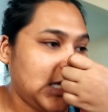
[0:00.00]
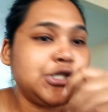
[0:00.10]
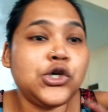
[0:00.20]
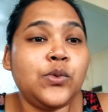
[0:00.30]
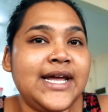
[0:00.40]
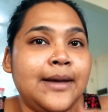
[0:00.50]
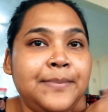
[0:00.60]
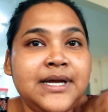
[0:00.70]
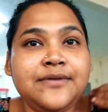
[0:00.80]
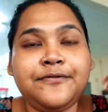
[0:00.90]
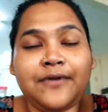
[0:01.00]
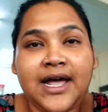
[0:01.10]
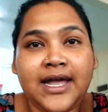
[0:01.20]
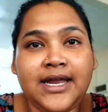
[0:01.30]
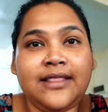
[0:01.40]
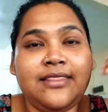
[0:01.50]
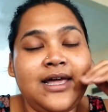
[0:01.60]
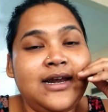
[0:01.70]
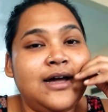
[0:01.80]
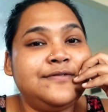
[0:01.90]
So what happened? Fine. And
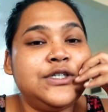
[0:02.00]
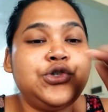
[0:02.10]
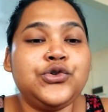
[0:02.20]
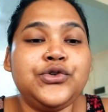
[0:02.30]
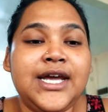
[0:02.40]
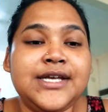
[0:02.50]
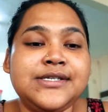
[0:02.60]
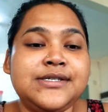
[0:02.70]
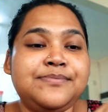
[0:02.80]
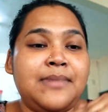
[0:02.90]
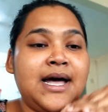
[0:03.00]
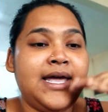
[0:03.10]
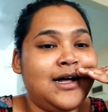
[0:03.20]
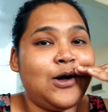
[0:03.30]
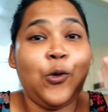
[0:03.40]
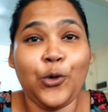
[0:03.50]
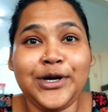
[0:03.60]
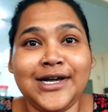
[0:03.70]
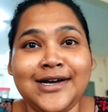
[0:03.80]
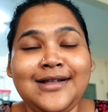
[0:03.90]
then after 2 days, my
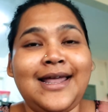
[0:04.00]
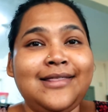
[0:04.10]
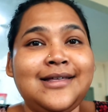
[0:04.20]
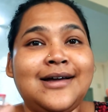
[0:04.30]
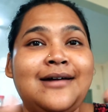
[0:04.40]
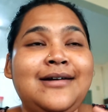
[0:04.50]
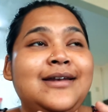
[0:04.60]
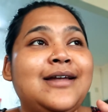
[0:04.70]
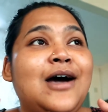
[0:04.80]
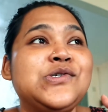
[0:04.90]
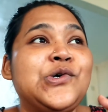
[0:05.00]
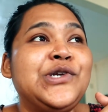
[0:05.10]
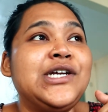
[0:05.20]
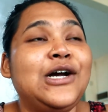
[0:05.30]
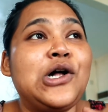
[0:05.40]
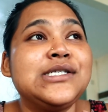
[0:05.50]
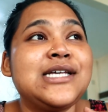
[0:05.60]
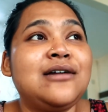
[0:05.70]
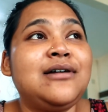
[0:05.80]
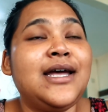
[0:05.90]
owner, like the current house owner, called
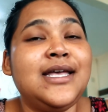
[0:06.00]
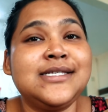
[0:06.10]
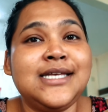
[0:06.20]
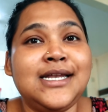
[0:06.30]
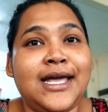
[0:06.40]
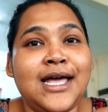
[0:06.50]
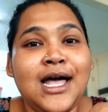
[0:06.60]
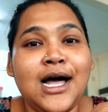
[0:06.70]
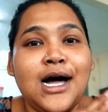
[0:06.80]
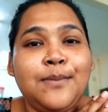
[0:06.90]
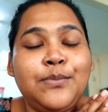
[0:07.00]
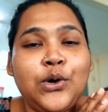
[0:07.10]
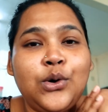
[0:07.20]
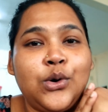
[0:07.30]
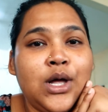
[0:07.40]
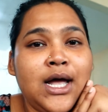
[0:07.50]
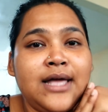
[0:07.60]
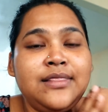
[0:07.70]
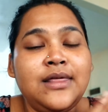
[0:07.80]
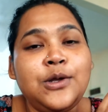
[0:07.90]
Sarah and said like, bro,
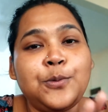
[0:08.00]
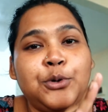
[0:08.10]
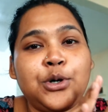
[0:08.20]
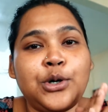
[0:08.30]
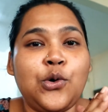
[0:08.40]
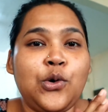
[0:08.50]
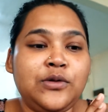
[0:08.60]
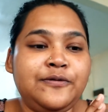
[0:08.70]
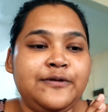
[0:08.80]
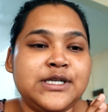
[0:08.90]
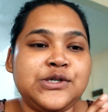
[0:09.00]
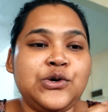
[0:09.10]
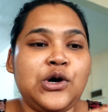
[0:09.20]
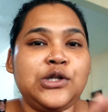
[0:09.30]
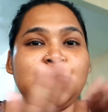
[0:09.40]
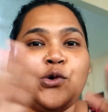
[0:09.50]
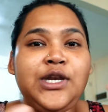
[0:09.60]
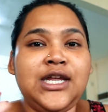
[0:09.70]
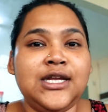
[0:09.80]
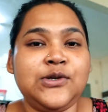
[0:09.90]
I think you put on hold first. You all
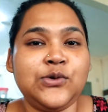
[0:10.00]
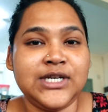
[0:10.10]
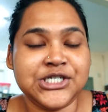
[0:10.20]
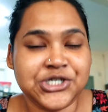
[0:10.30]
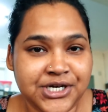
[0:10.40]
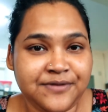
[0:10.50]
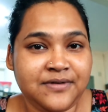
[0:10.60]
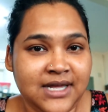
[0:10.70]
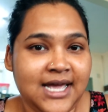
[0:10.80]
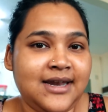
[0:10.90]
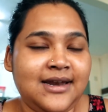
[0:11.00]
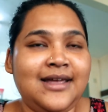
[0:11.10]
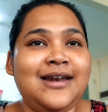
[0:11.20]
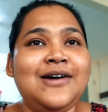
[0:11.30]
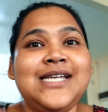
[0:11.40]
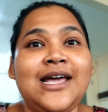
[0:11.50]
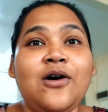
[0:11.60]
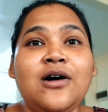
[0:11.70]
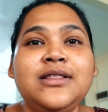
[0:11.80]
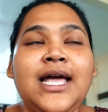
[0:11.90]
don't need to shift yet. And I was like,
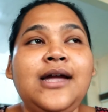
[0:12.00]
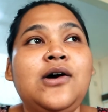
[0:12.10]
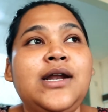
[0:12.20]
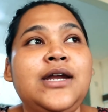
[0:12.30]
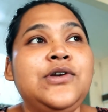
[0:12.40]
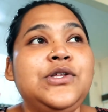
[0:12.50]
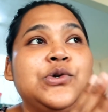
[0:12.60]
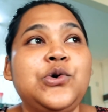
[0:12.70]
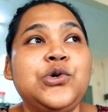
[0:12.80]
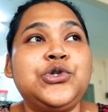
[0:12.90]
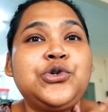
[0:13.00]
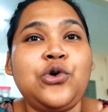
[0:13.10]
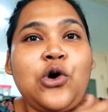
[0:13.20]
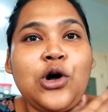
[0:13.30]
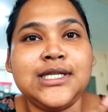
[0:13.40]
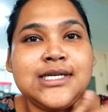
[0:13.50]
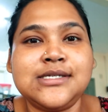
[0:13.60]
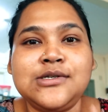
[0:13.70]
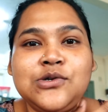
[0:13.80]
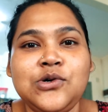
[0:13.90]
oh, thank God, I don't need to go through all
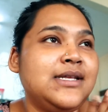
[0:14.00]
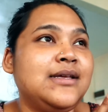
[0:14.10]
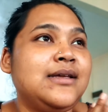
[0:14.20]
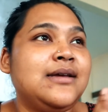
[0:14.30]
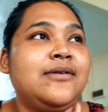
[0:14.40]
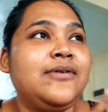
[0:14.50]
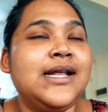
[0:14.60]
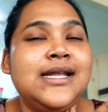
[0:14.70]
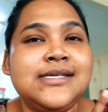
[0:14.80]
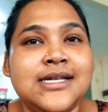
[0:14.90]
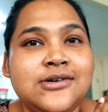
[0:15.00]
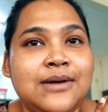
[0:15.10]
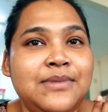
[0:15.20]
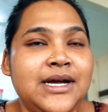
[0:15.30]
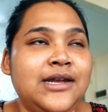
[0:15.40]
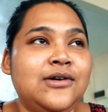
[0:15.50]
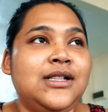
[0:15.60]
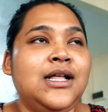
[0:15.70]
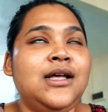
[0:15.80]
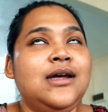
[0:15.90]
this, you know, the real estate drama and
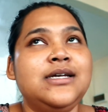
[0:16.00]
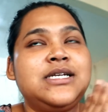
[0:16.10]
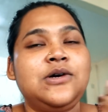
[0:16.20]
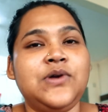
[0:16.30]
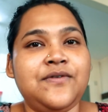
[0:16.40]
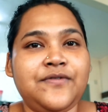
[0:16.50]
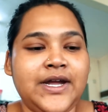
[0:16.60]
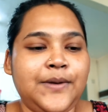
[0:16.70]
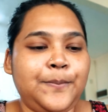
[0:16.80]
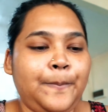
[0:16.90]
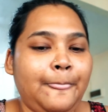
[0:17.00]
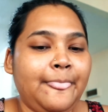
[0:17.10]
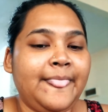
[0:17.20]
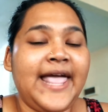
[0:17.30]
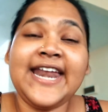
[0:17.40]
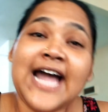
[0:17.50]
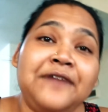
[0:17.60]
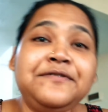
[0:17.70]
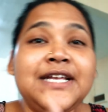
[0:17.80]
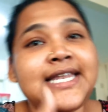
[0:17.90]
all. I was like, okay, fine. And
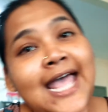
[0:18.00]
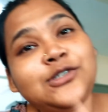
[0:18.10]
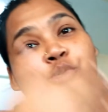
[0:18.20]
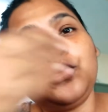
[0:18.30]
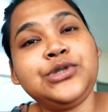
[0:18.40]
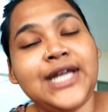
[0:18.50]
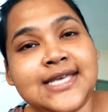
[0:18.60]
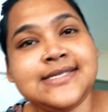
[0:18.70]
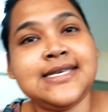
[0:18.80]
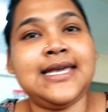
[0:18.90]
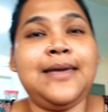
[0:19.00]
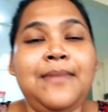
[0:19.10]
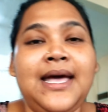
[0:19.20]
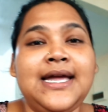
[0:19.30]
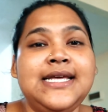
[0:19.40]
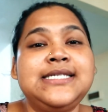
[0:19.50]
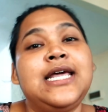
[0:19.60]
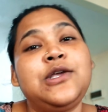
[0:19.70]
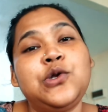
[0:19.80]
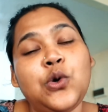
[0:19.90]
after that 2 days, he came back and it's
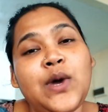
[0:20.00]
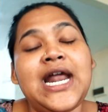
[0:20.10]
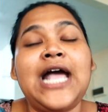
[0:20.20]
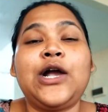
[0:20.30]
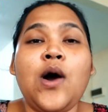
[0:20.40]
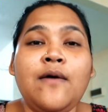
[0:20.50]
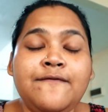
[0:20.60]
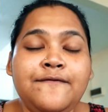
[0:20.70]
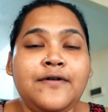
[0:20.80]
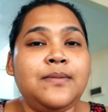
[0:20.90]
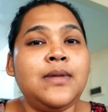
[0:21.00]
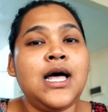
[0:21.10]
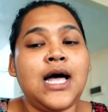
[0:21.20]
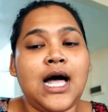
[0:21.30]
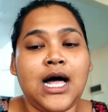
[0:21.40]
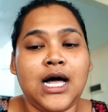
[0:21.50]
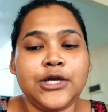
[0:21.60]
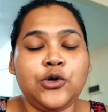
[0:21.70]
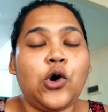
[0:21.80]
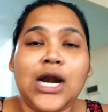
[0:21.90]
like, you know what, I confirm
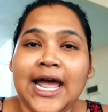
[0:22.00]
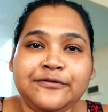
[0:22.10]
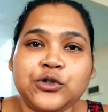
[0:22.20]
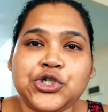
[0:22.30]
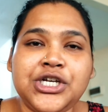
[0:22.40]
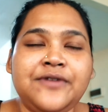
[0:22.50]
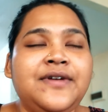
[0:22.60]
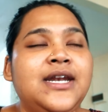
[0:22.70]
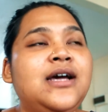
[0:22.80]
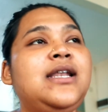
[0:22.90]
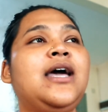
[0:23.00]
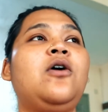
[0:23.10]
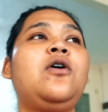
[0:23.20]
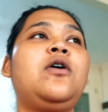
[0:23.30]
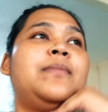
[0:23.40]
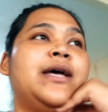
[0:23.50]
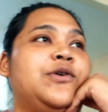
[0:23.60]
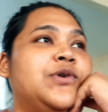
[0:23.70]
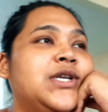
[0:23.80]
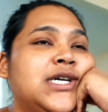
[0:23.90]
you all have to shift. And I was like, oh my
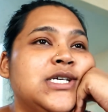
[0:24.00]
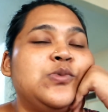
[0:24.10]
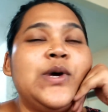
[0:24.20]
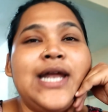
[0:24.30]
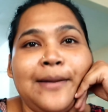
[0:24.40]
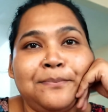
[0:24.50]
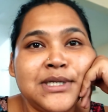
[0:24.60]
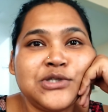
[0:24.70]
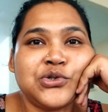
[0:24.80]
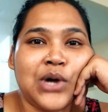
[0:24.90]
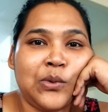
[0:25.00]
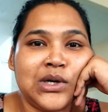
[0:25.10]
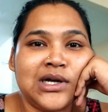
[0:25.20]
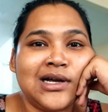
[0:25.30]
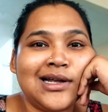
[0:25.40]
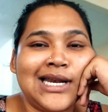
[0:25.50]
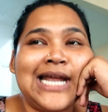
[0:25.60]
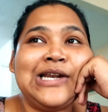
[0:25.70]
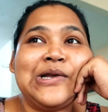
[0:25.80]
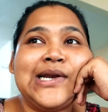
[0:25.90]
goodness, what happened to our
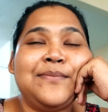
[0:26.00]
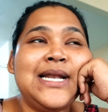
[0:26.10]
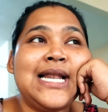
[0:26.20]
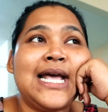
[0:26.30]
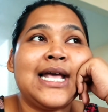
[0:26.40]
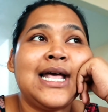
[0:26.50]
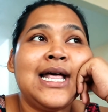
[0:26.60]
landlord? I mean, like,